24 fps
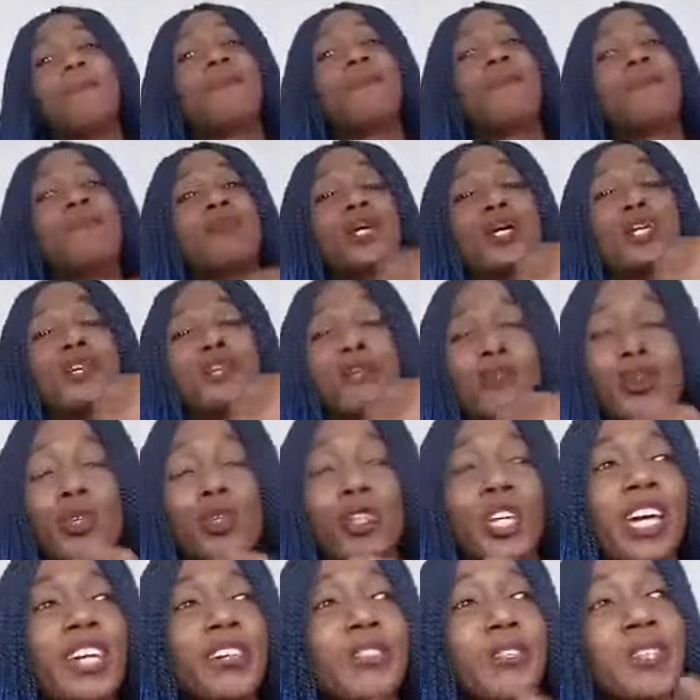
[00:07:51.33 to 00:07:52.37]
But
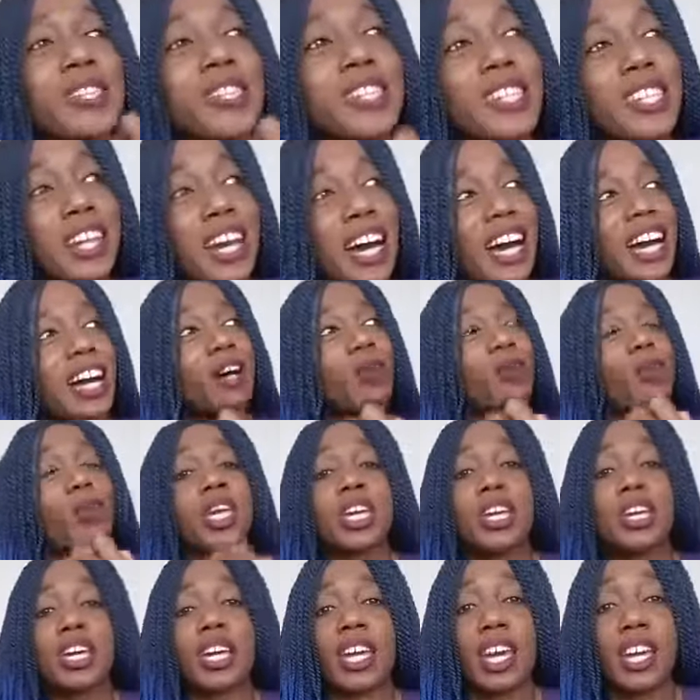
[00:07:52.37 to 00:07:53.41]
can you see how we
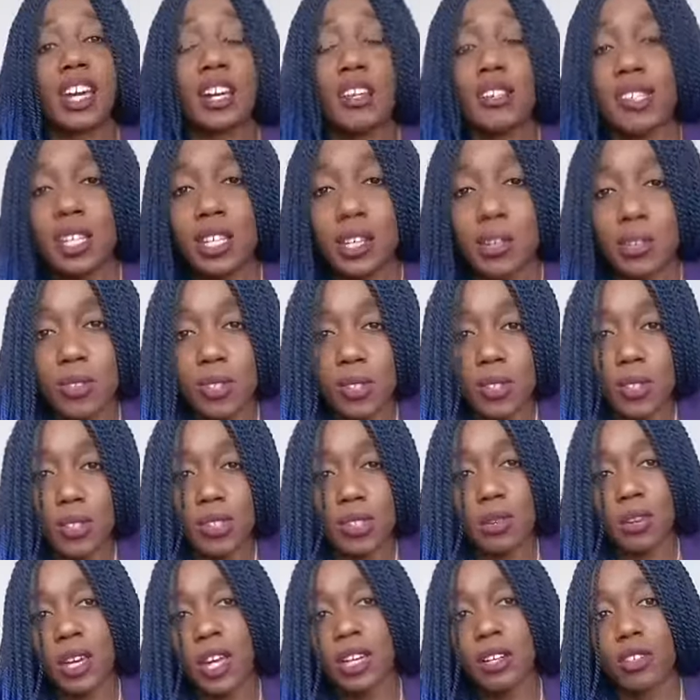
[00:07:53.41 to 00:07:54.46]
can get ourselves into
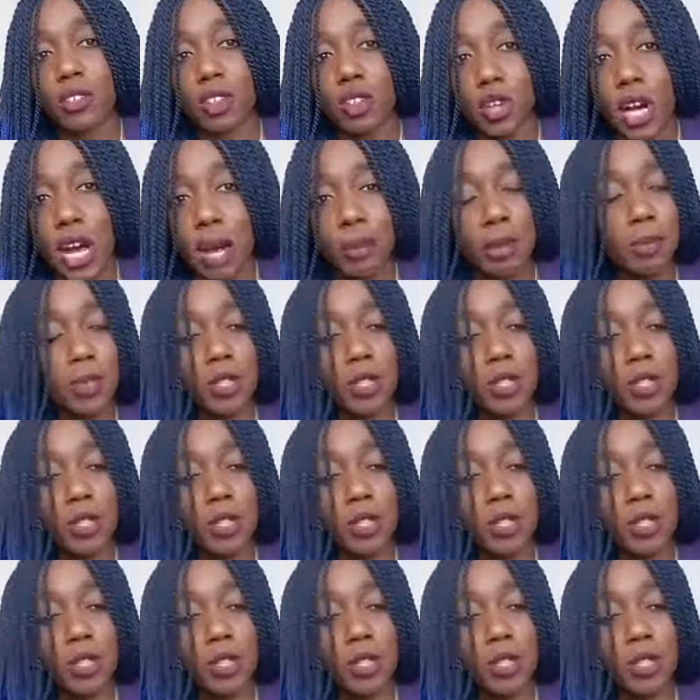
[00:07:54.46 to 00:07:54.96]
some kind of drama?